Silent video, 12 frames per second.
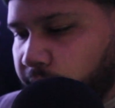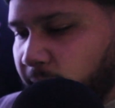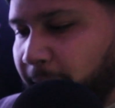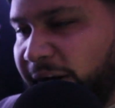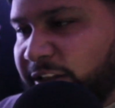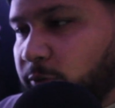
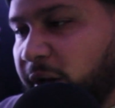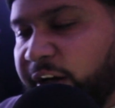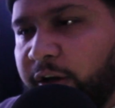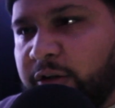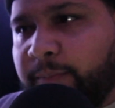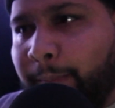But it's one
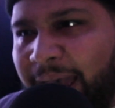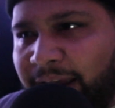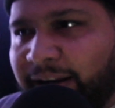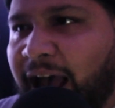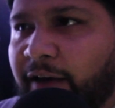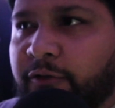of those
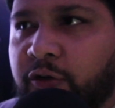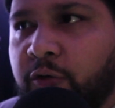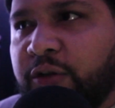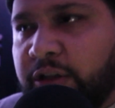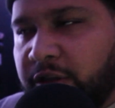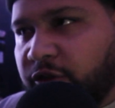main
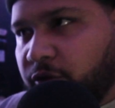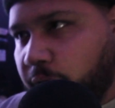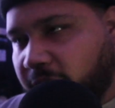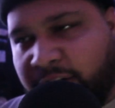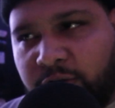avenues in Detroit.